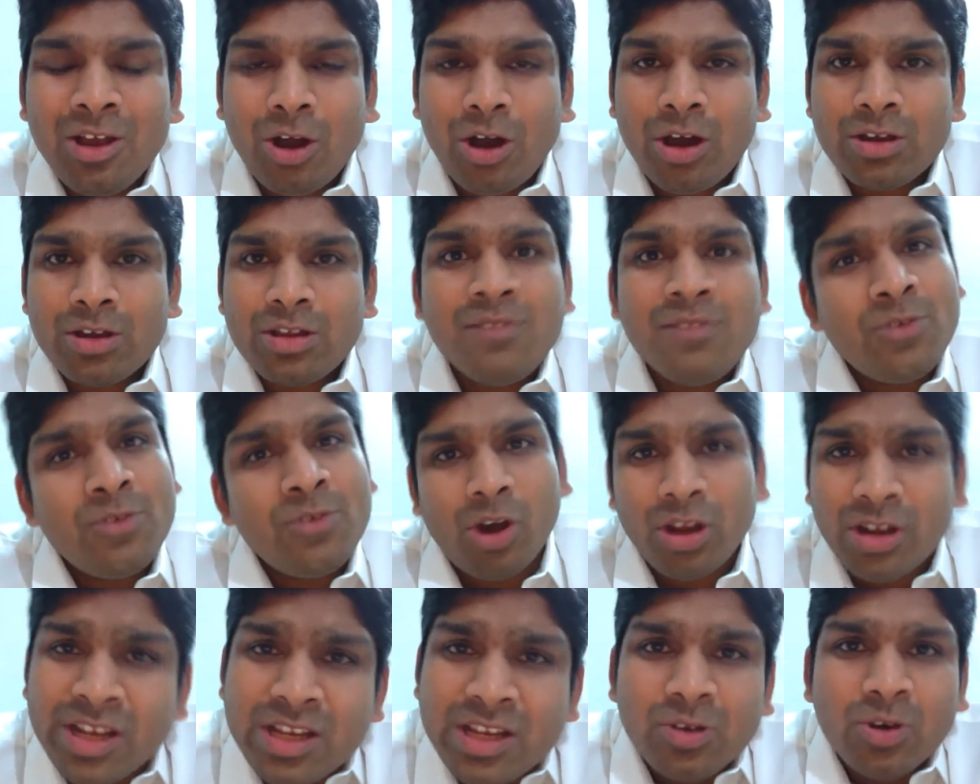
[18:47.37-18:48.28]
Or if you
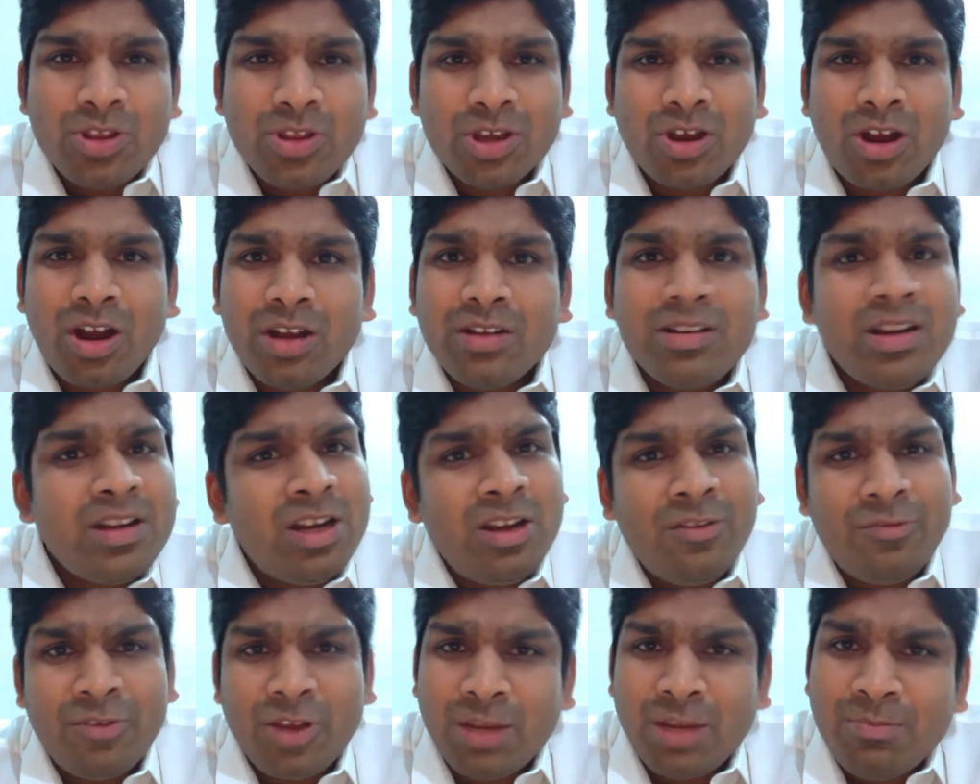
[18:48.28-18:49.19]
already know the content
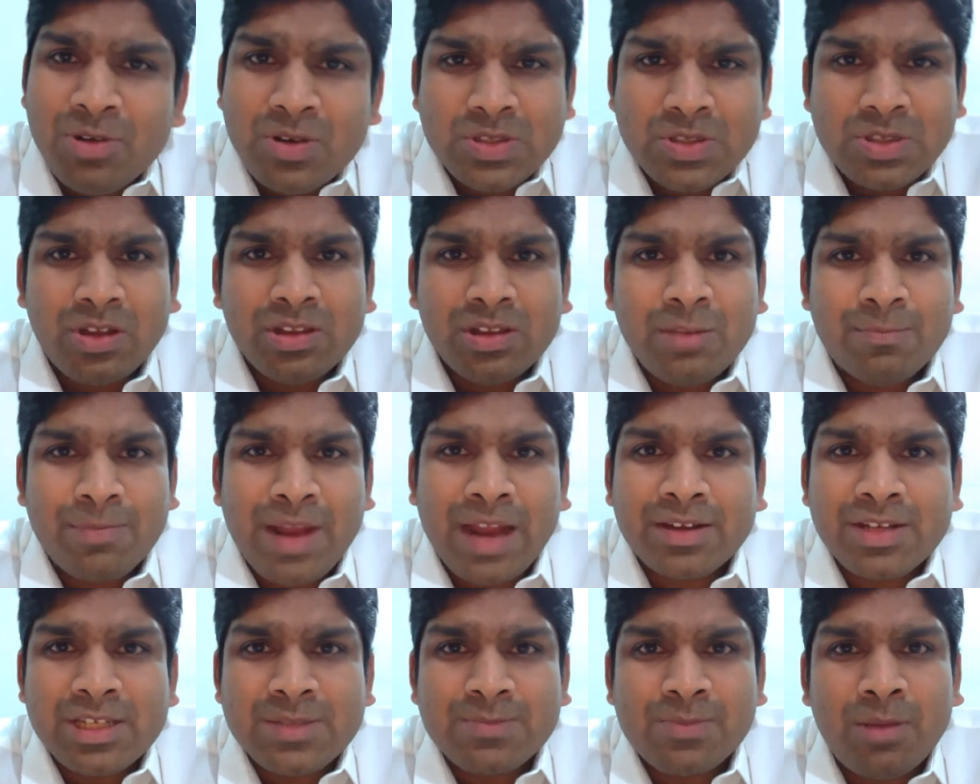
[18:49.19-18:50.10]
and if you're able to solve the
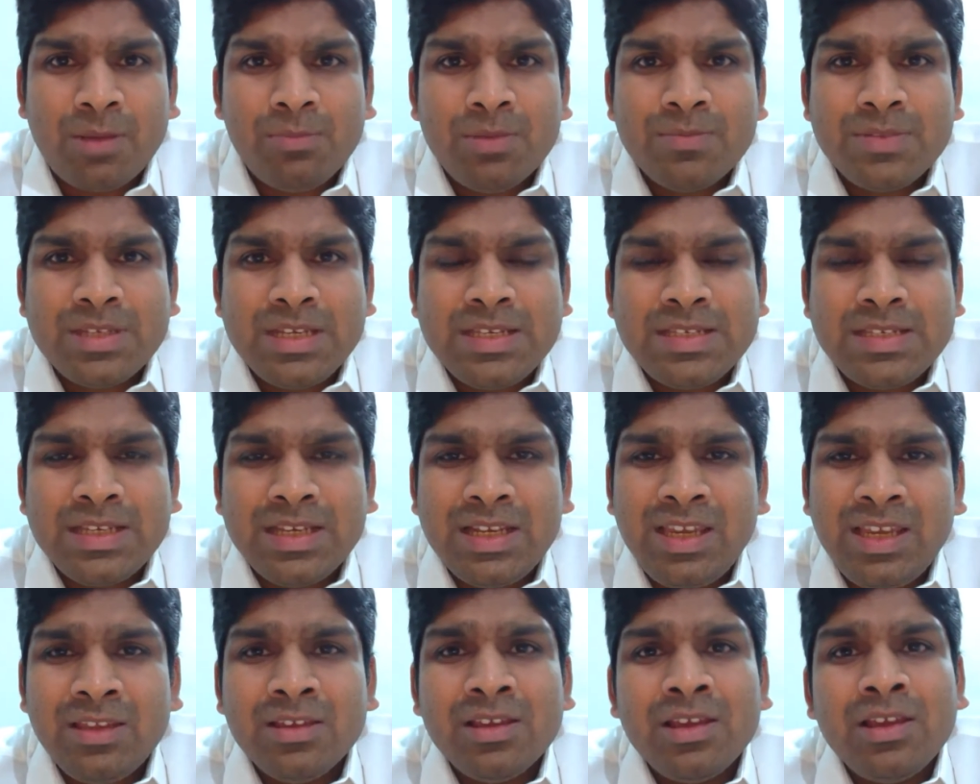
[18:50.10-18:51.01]
practice problems
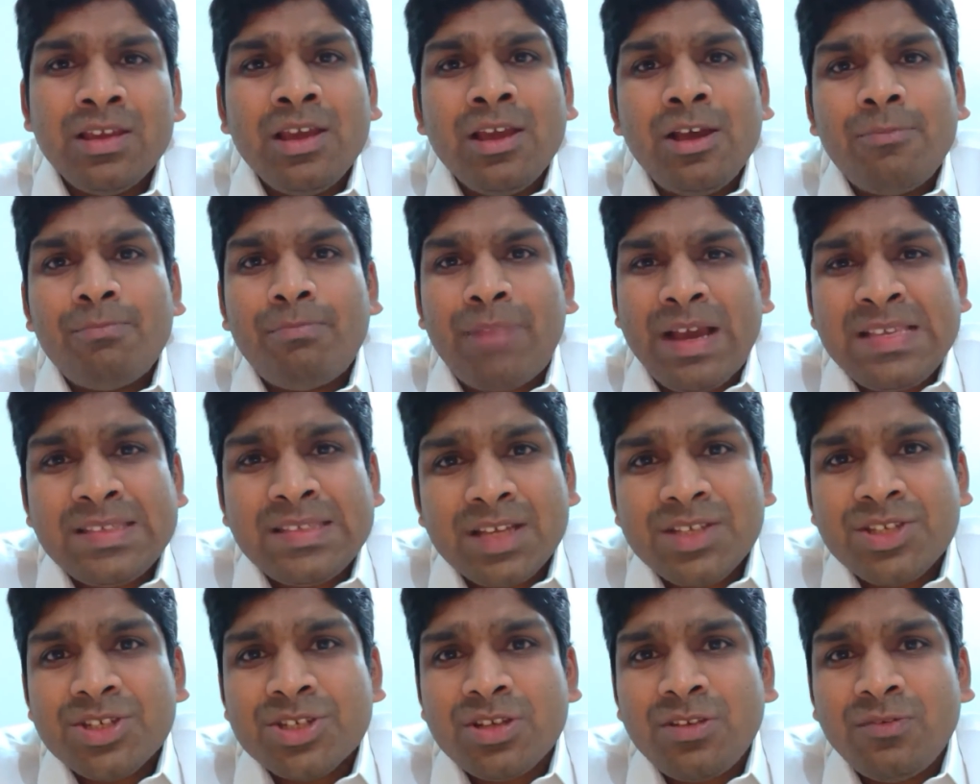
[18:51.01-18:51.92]
easily, my
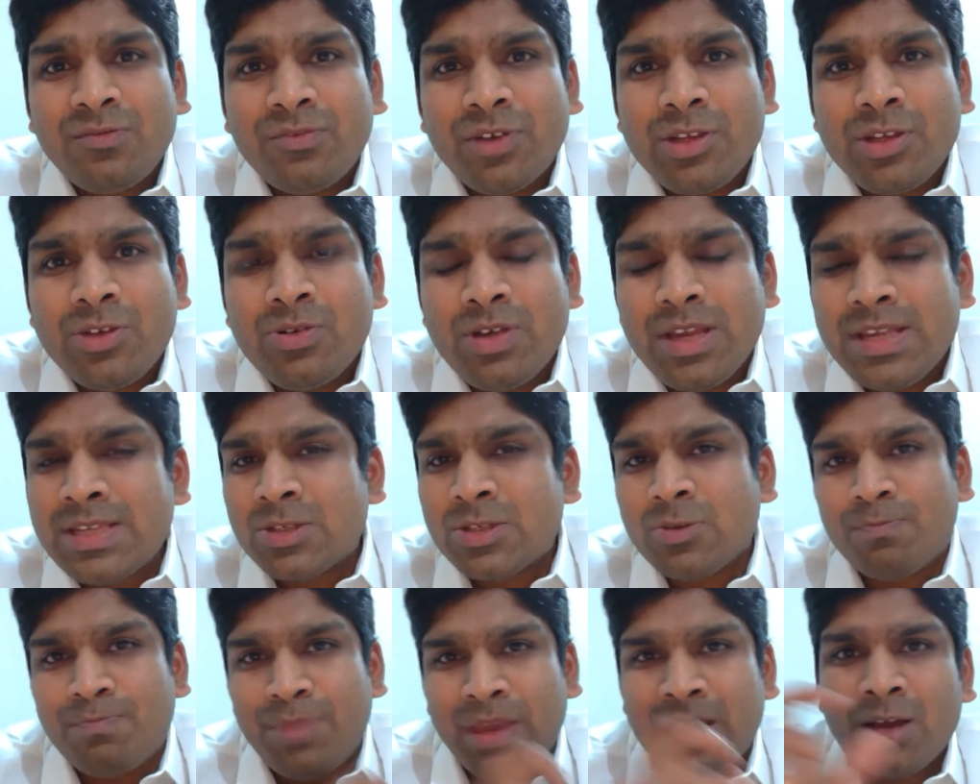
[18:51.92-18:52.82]
suggestion for you is
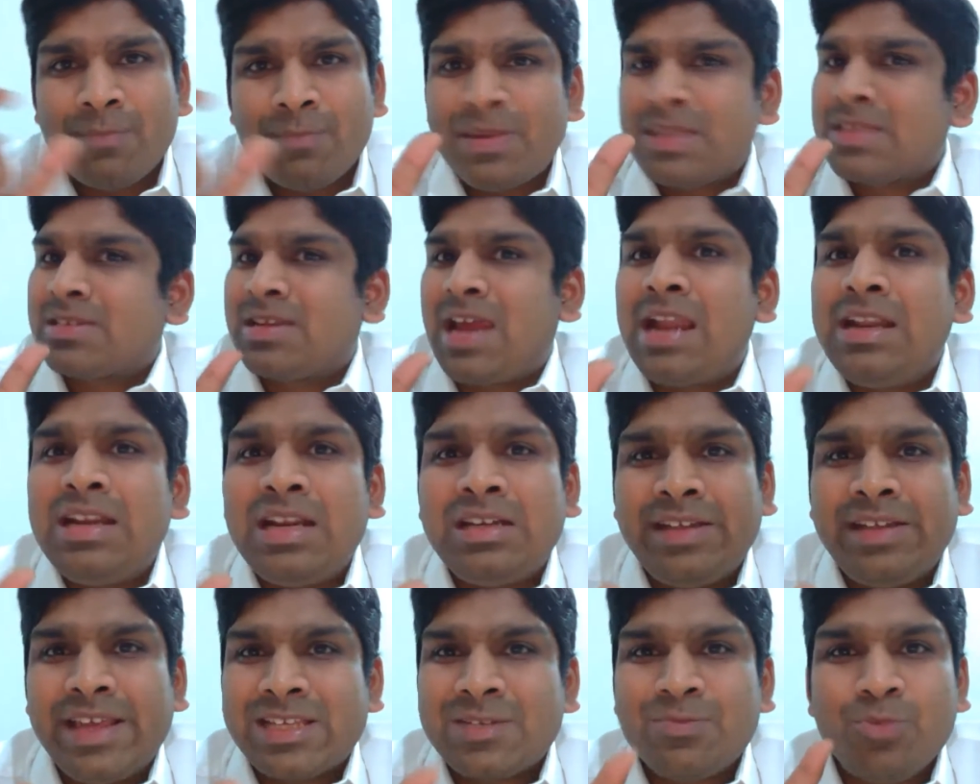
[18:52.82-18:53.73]
to pick up a
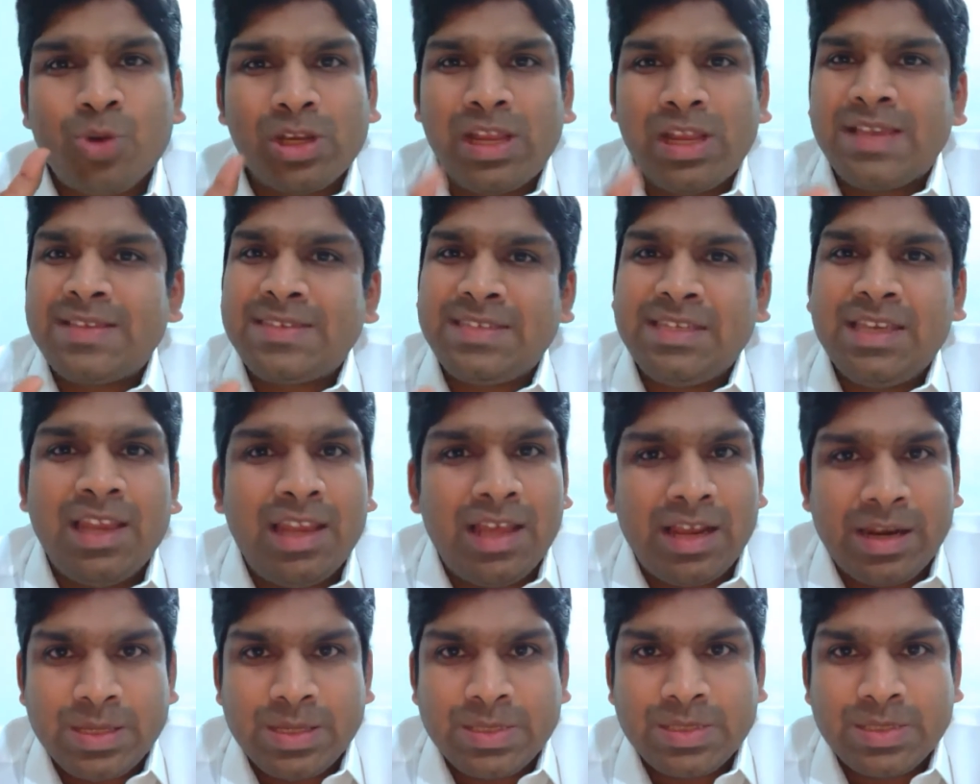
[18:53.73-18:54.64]
standard textbook like
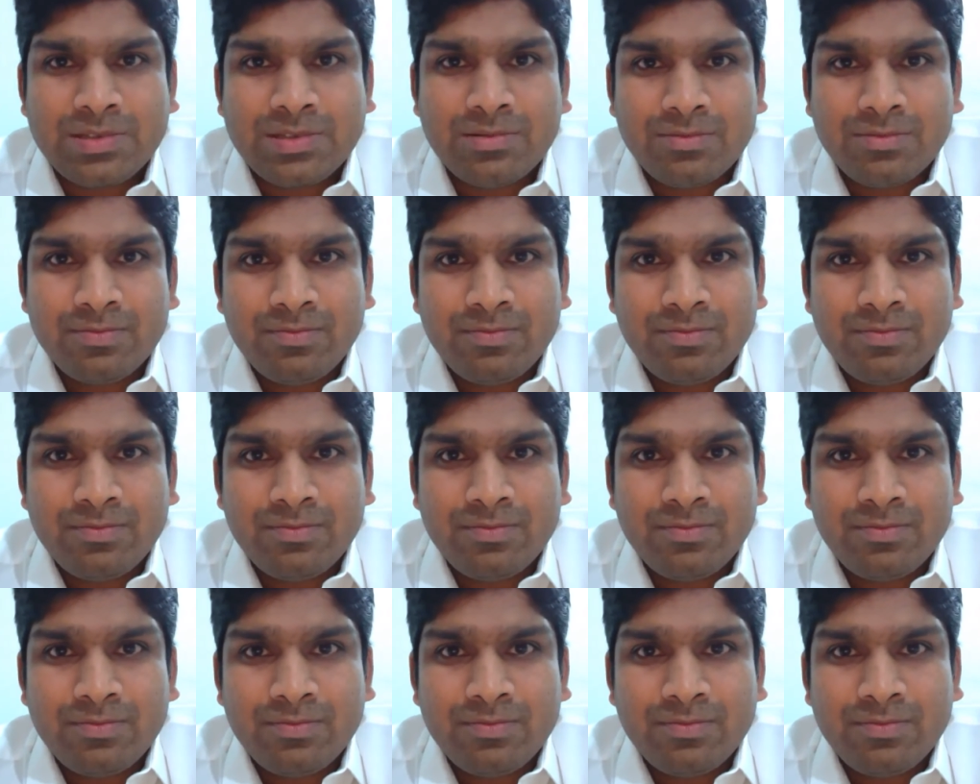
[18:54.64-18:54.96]
CLRS,